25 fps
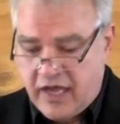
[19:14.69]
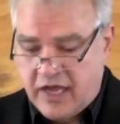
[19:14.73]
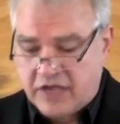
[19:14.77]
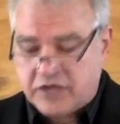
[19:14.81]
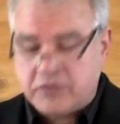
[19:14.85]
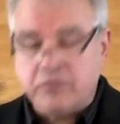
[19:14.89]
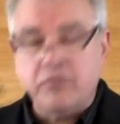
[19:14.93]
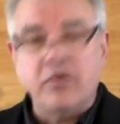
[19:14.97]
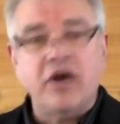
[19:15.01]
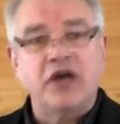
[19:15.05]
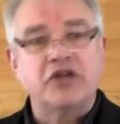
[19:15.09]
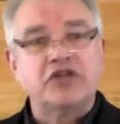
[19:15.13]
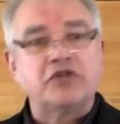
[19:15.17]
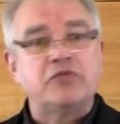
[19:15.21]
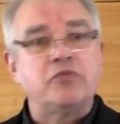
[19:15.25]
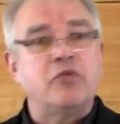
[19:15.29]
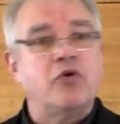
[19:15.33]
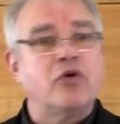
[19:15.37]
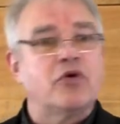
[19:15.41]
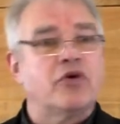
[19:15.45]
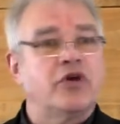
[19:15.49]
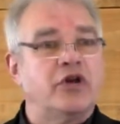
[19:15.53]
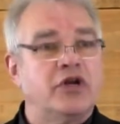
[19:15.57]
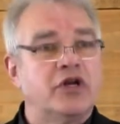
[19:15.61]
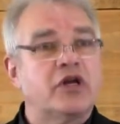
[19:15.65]
has much
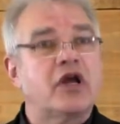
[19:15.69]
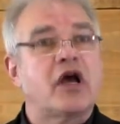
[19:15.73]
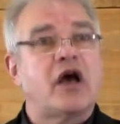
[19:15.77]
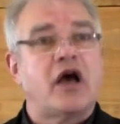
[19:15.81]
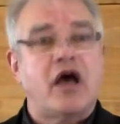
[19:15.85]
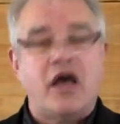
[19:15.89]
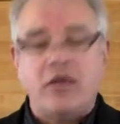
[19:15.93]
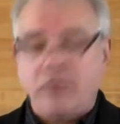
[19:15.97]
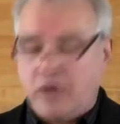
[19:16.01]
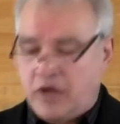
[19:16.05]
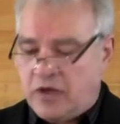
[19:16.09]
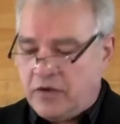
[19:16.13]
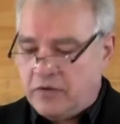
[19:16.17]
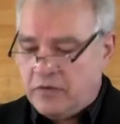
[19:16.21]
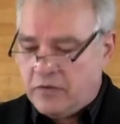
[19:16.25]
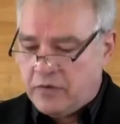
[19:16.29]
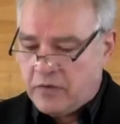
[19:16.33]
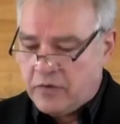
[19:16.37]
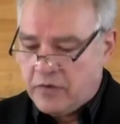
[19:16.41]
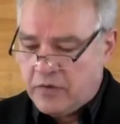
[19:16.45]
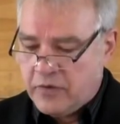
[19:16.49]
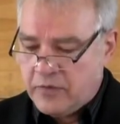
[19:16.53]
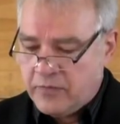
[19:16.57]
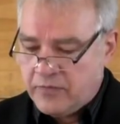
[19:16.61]
more in common